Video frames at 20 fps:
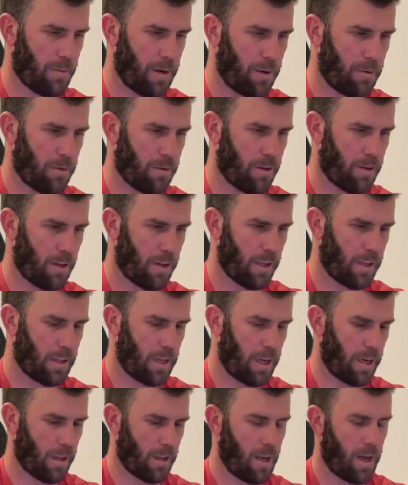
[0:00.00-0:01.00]
I really like
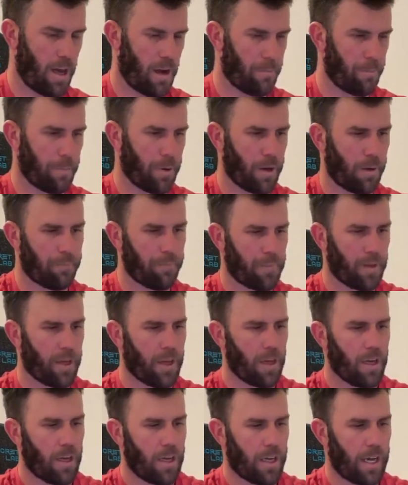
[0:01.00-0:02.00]
that a lot, but
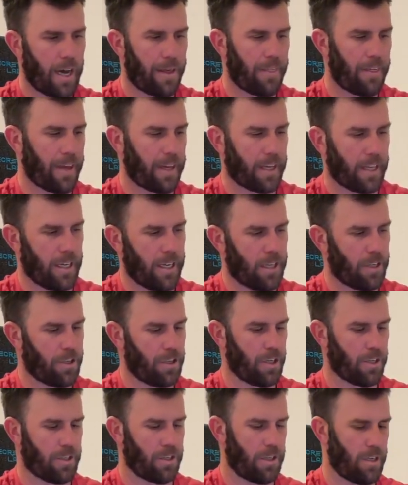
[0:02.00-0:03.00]
I think it is
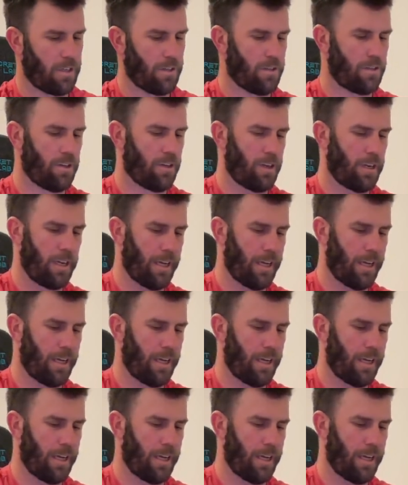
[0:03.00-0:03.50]
just an insert.